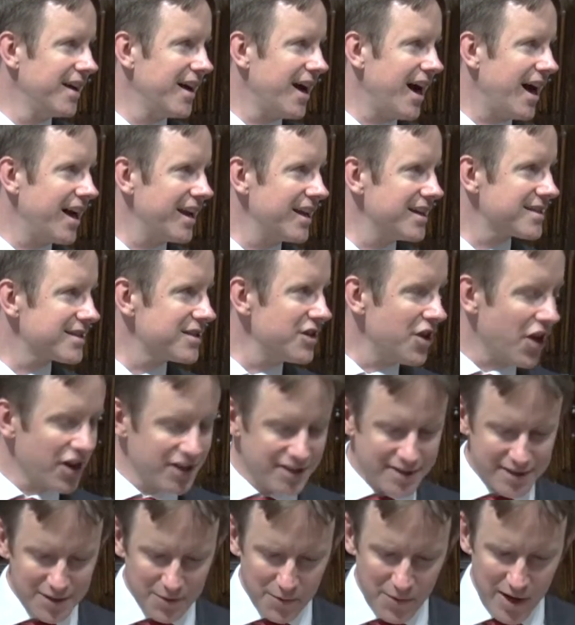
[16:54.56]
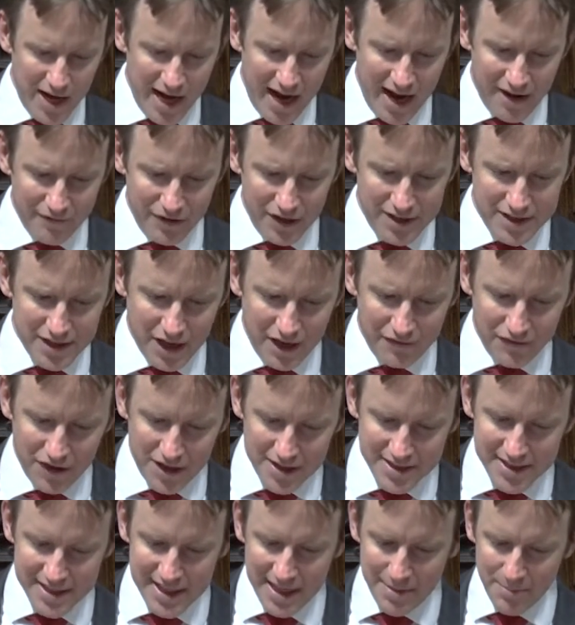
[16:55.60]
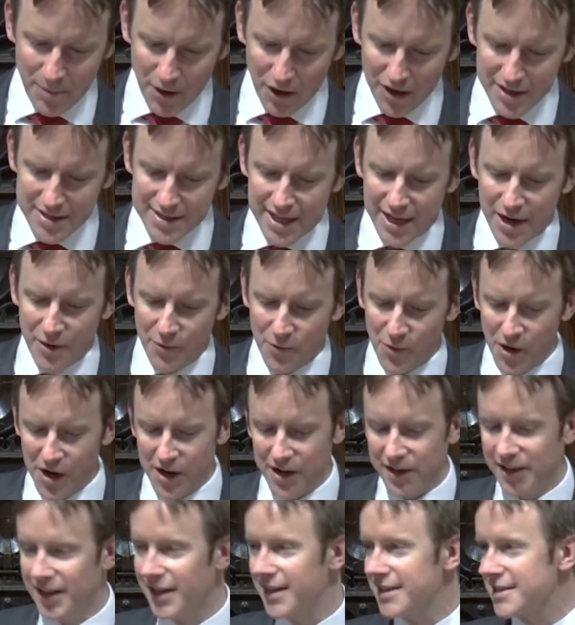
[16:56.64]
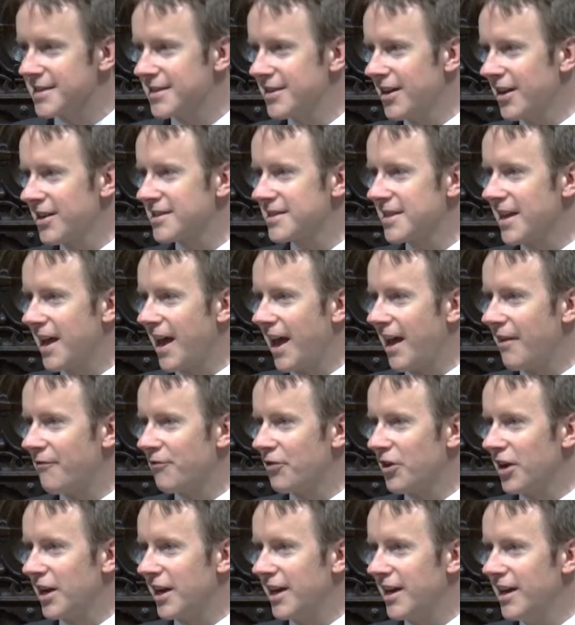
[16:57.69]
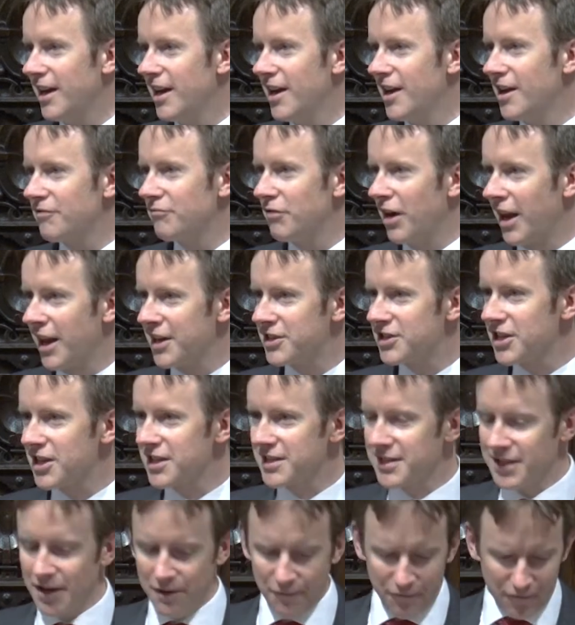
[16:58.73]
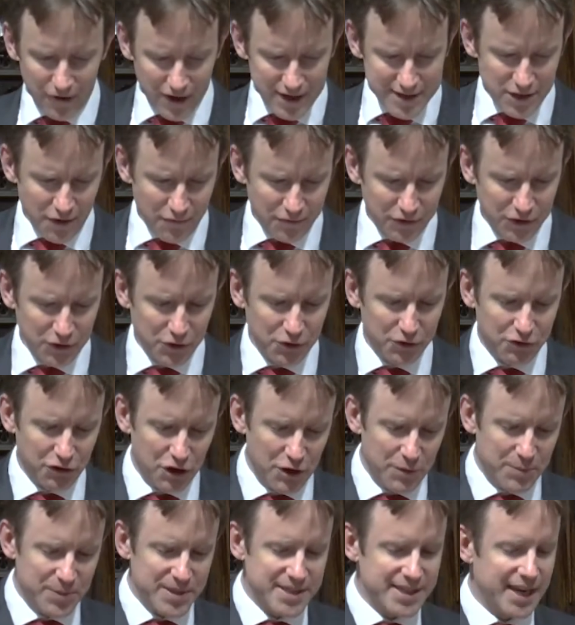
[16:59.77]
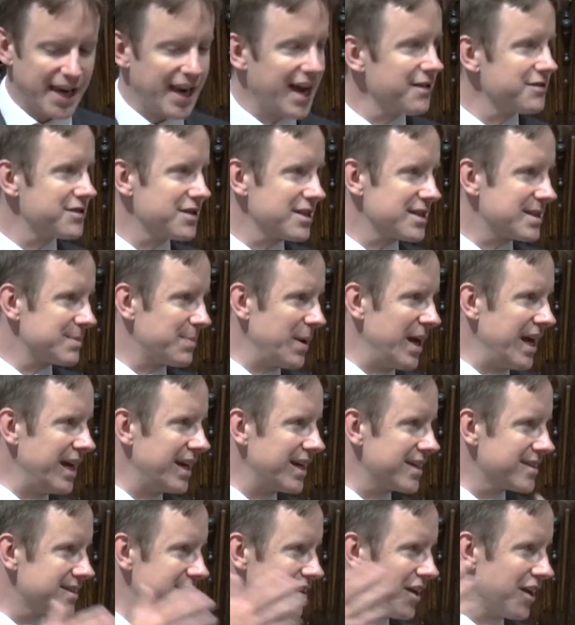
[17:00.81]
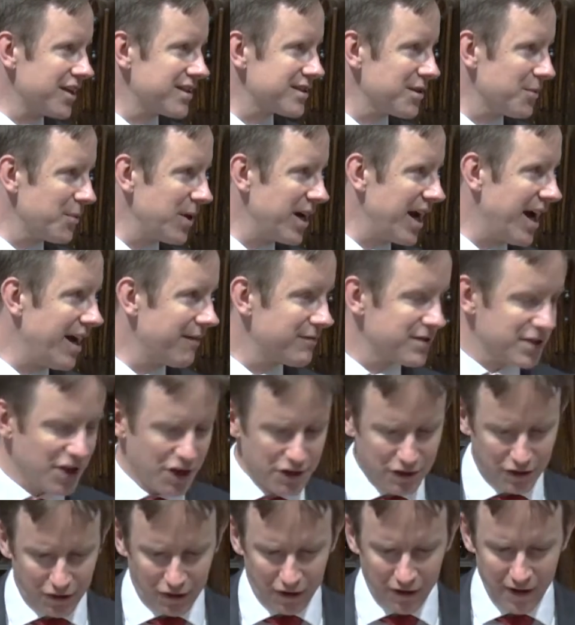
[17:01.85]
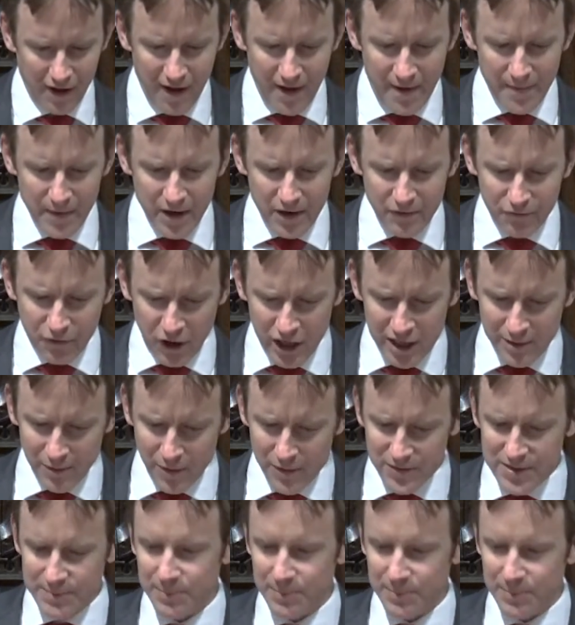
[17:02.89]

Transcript: And it's nice that we have a diversity policy at work. It's nice that every religious and philosophical group is allowed to speak. It's nice that we have total freedom of